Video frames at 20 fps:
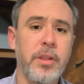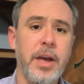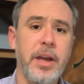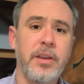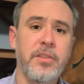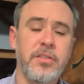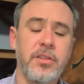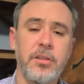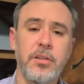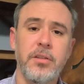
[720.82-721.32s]

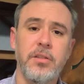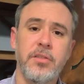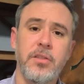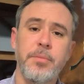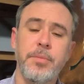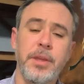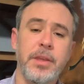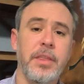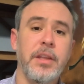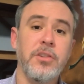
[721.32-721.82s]
like
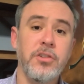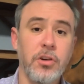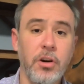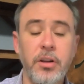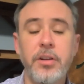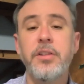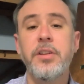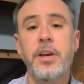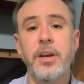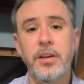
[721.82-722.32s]
something that
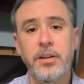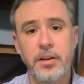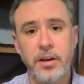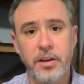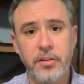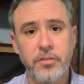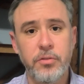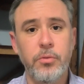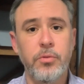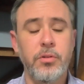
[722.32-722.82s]
Dante
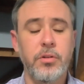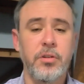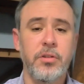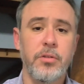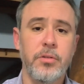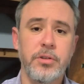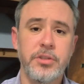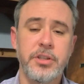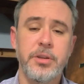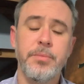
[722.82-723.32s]
does
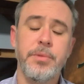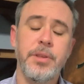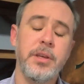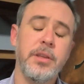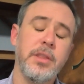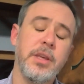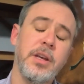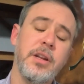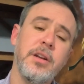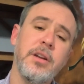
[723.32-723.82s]
or
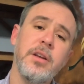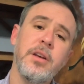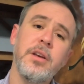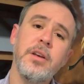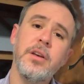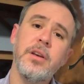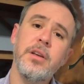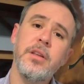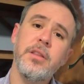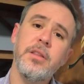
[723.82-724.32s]
something
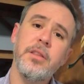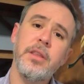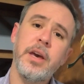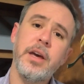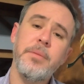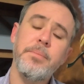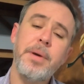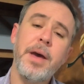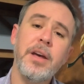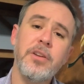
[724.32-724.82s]

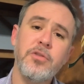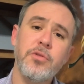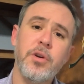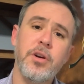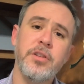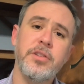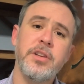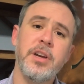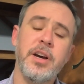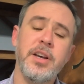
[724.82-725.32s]
that
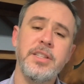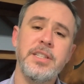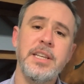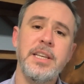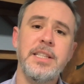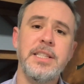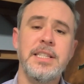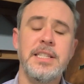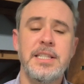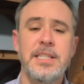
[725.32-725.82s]
Petrarch does
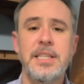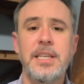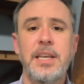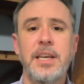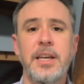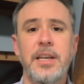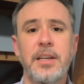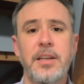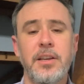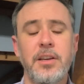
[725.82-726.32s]
in
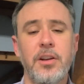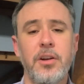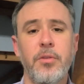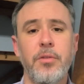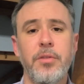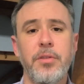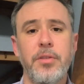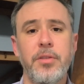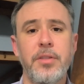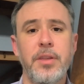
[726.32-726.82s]
seeing,
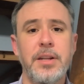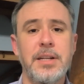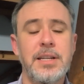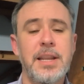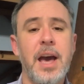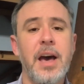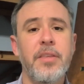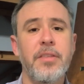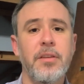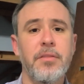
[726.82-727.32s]
the
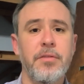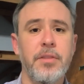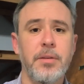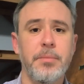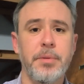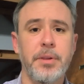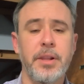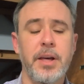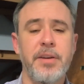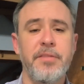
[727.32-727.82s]
death of
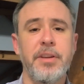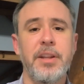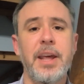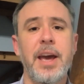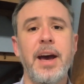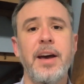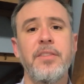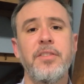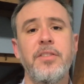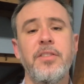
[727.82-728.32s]
the beloved
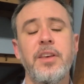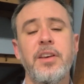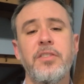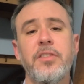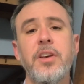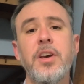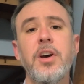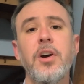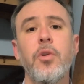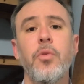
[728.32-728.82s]
as
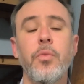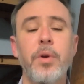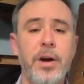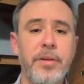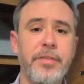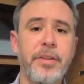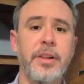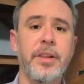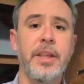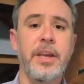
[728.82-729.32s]
this
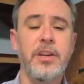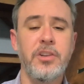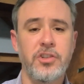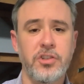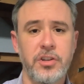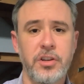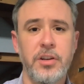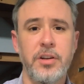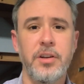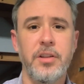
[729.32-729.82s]

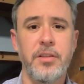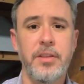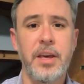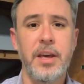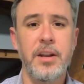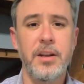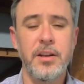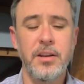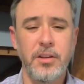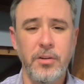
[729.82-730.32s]
revelation
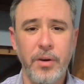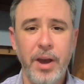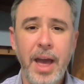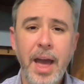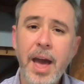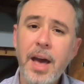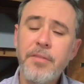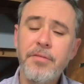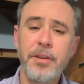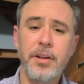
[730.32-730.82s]
that,
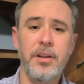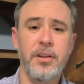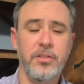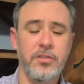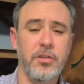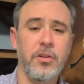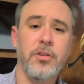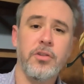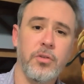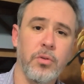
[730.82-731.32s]
heaven
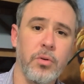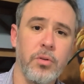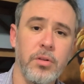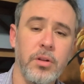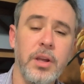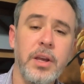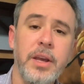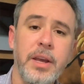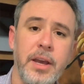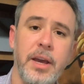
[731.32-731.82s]
is our
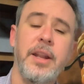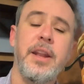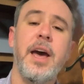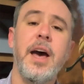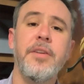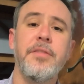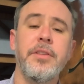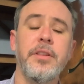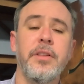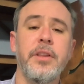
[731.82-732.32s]
goal, and
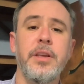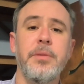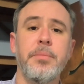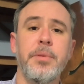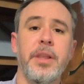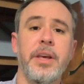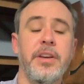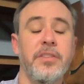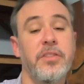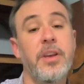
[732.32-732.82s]
heavenly
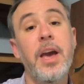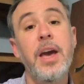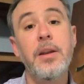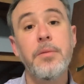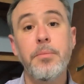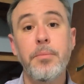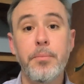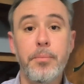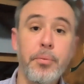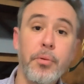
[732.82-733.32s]
bliss
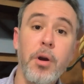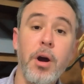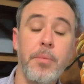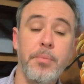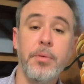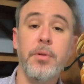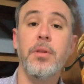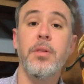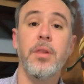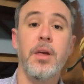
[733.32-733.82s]
and
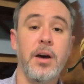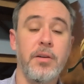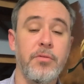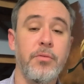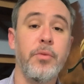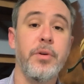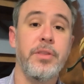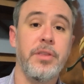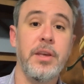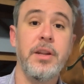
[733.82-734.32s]
proper
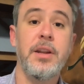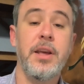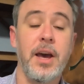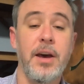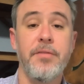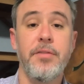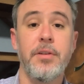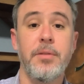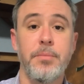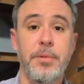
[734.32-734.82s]
love within
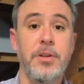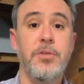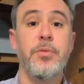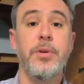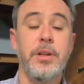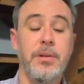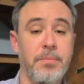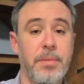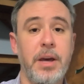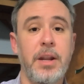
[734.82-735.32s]
heaven
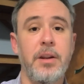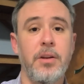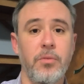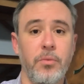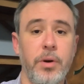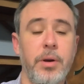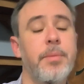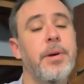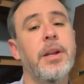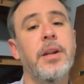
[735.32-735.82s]
between men
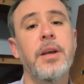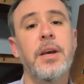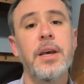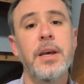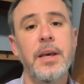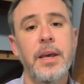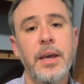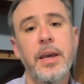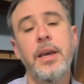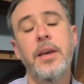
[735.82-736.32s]
and women
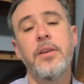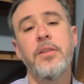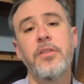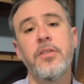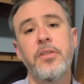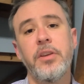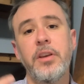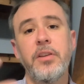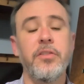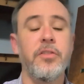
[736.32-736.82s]

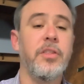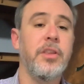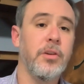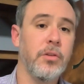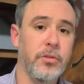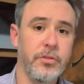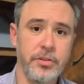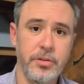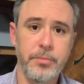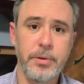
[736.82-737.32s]
is the
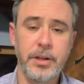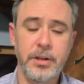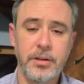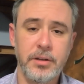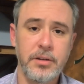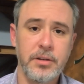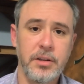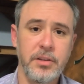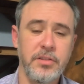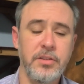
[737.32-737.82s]
ultimate
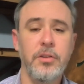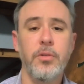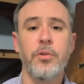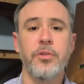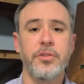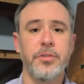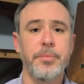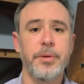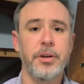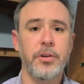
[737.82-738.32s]

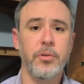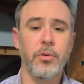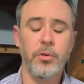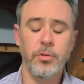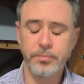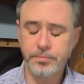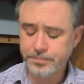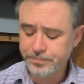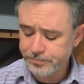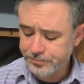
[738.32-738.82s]

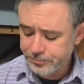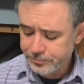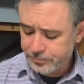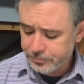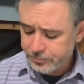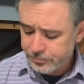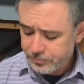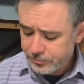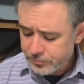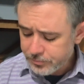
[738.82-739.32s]
goal.
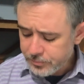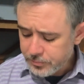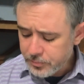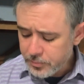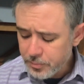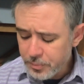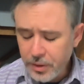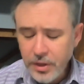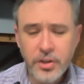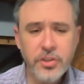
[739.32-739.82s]

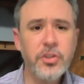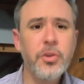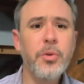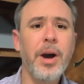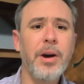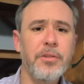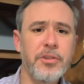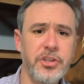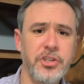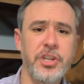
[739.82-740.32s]
So
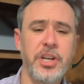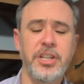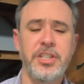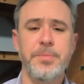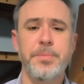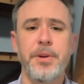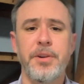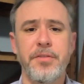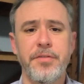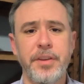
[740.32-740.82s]
how does
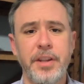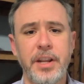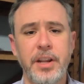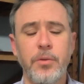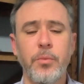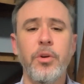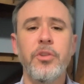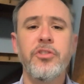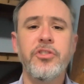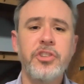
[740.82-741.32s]
Shakespeare fit
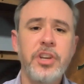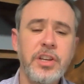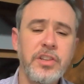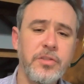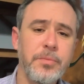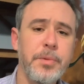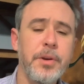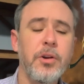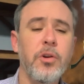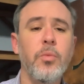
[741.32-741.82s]
in? Well,
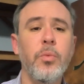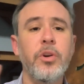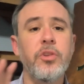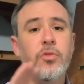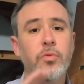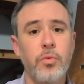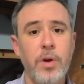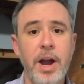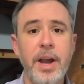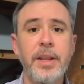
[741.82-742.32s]
Shakespeare
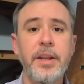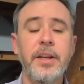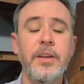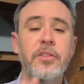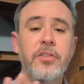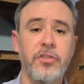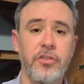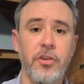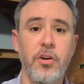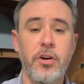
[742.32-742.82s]
was
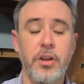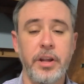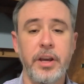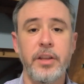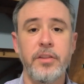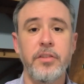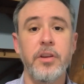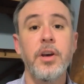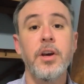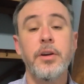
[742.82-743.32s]
writing
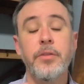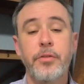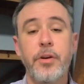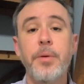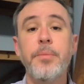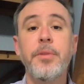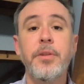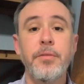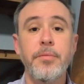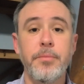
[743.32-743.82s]
sonnets
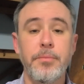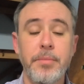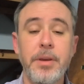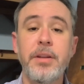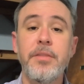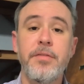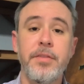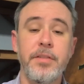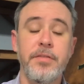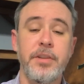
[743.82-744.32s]
from the
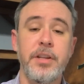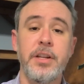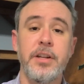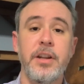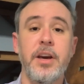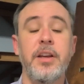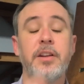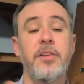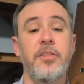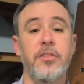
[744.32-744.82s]

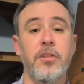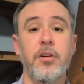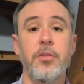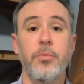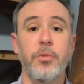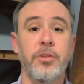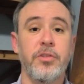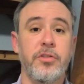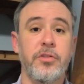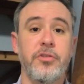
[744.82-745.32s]
mid-1590s
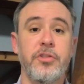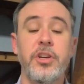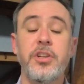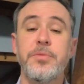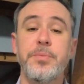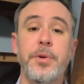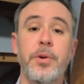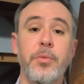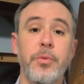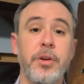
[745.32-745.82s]
onward. So
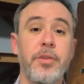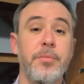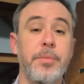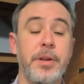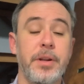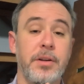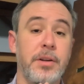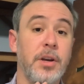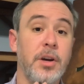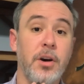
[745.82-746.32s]
Shakespeare would have
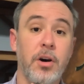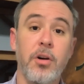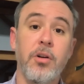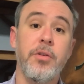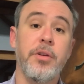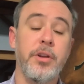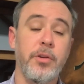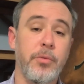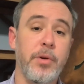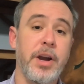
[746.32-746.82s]
been
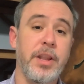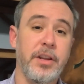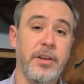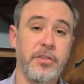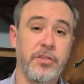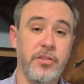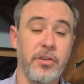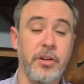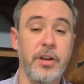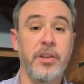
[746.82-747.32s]
already
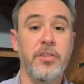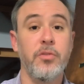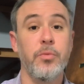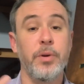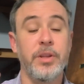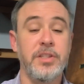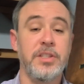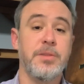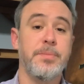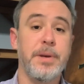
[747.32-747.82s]
writing sonnets
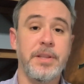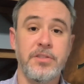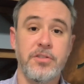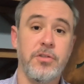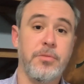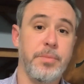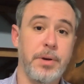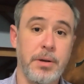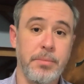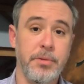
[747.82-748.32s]
when
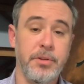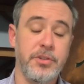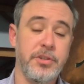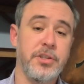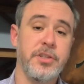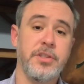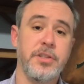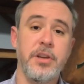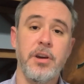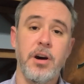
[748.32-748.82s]
Spenser
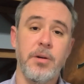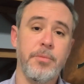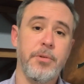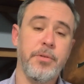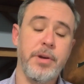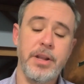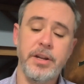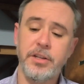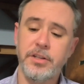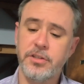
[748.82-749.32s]
publishes the
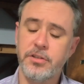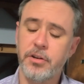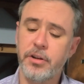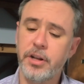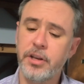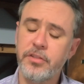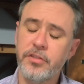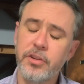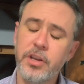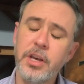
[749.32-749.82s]
Amoretti
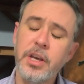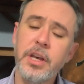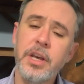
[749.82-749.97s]
sonnets